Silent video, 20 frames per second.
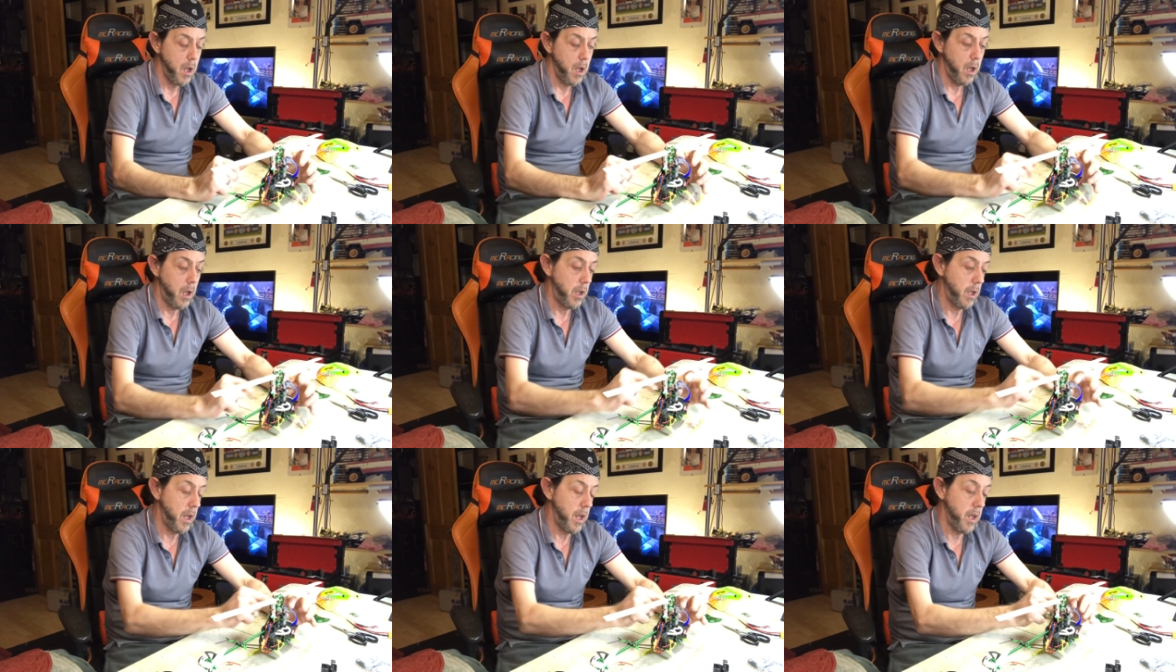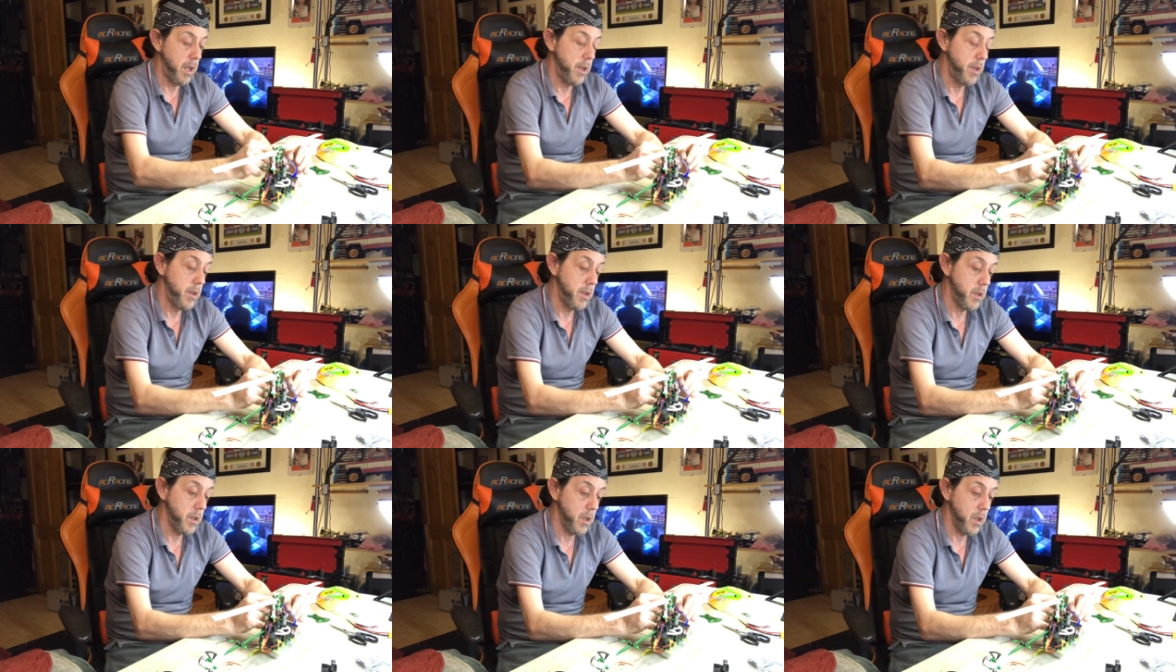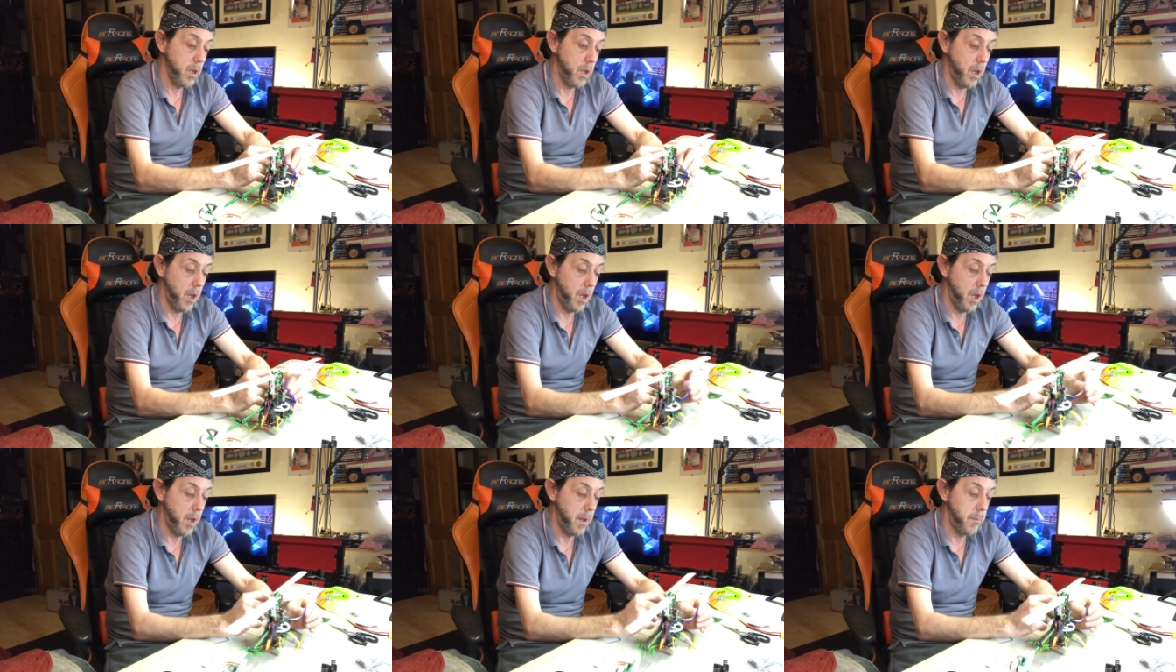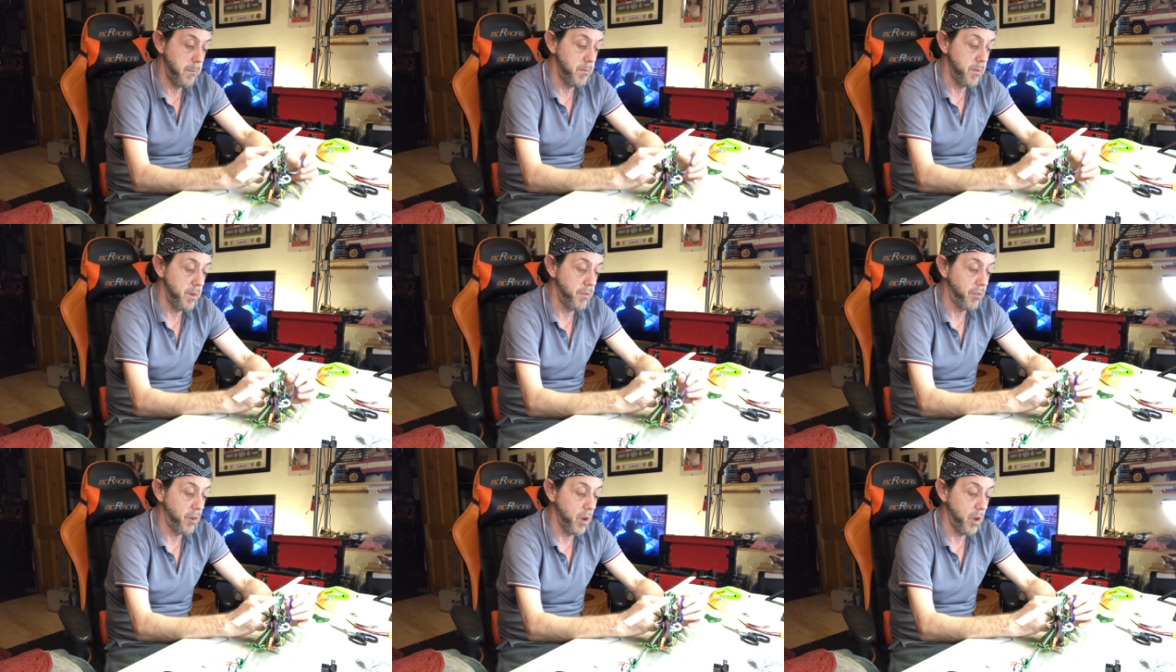And then
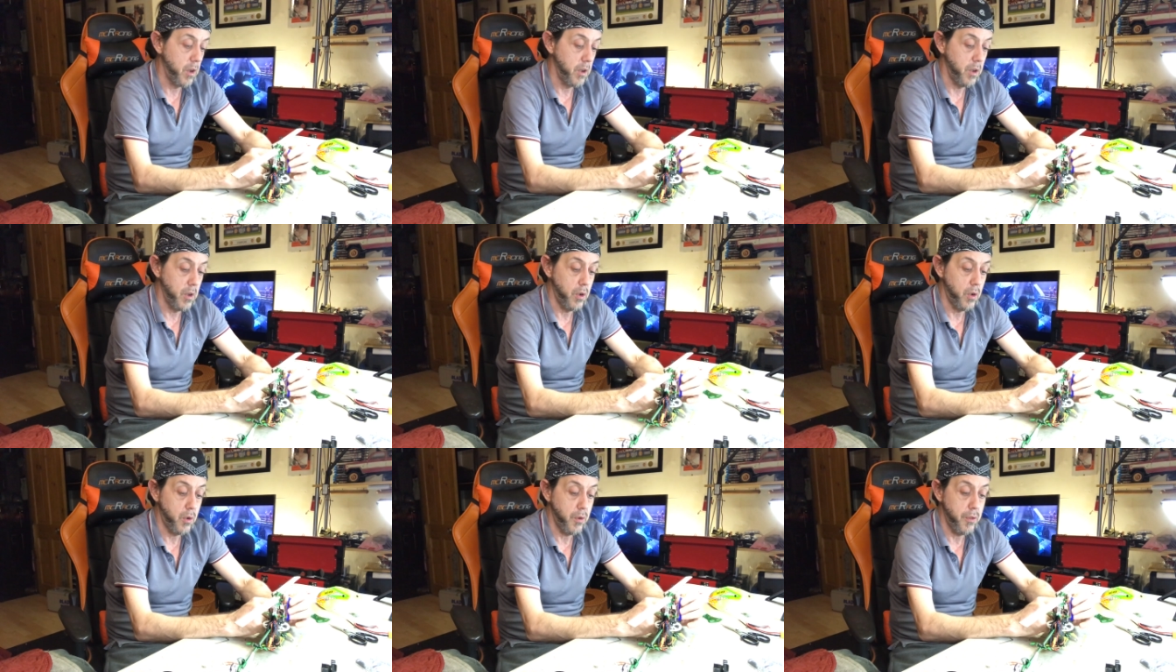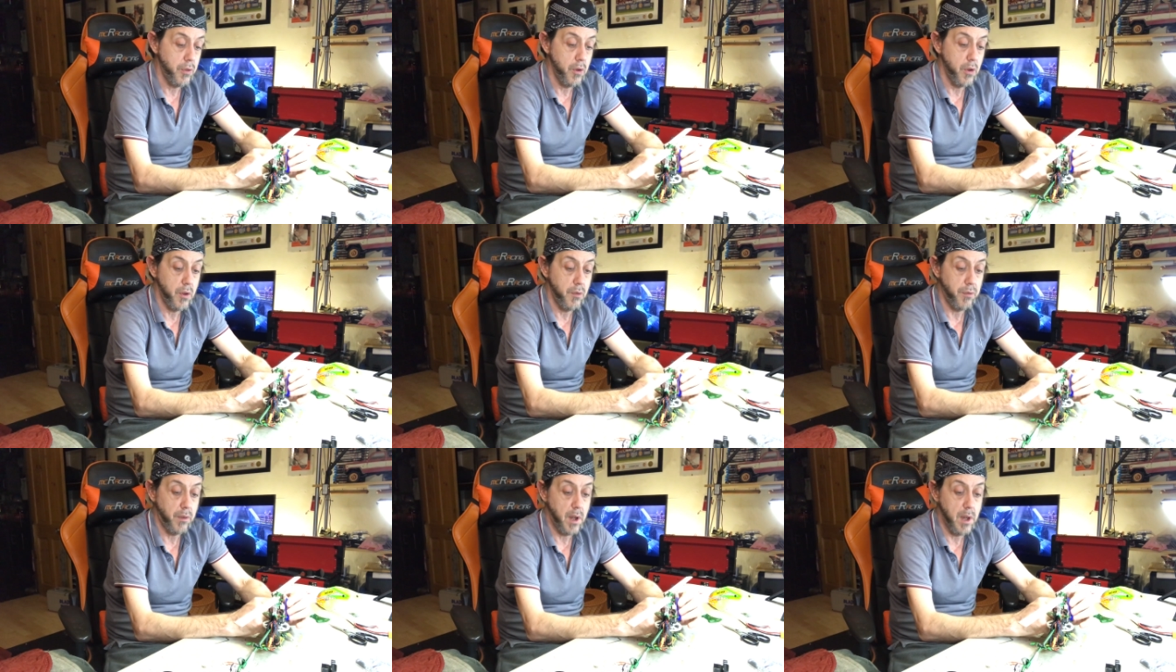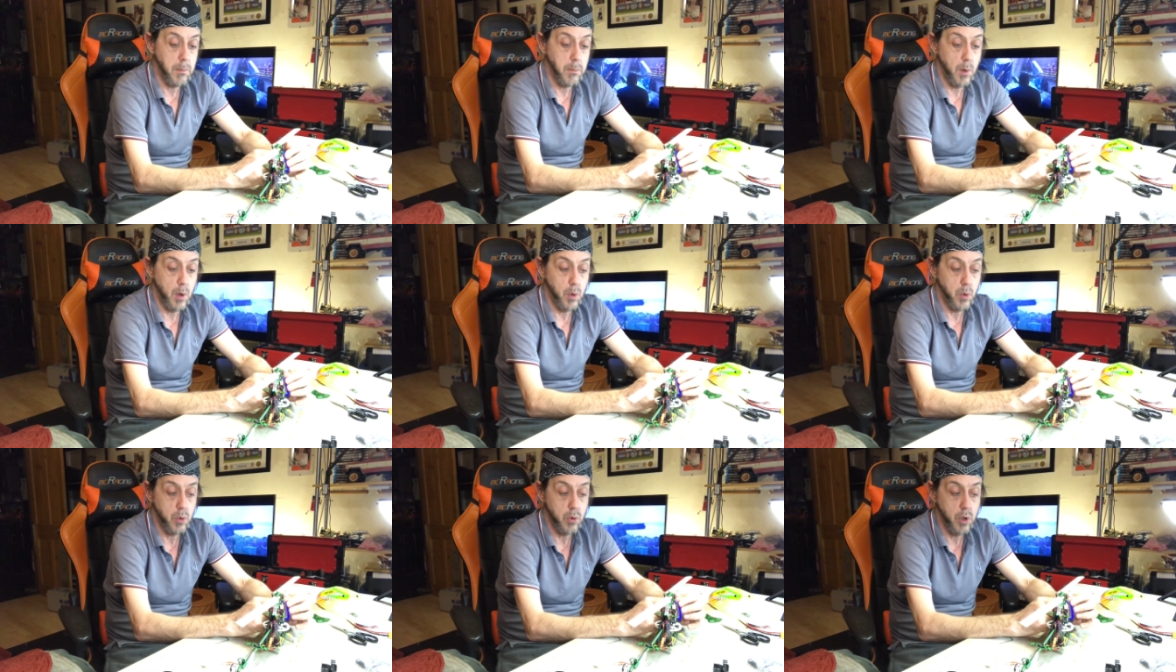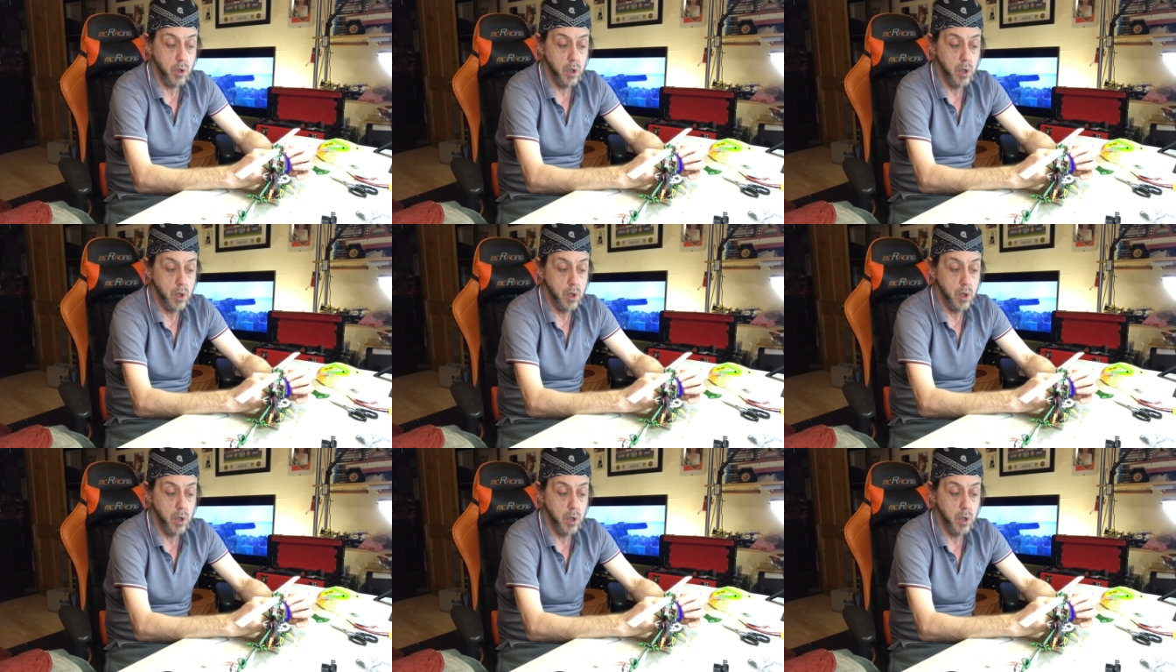you've got your third flight mode,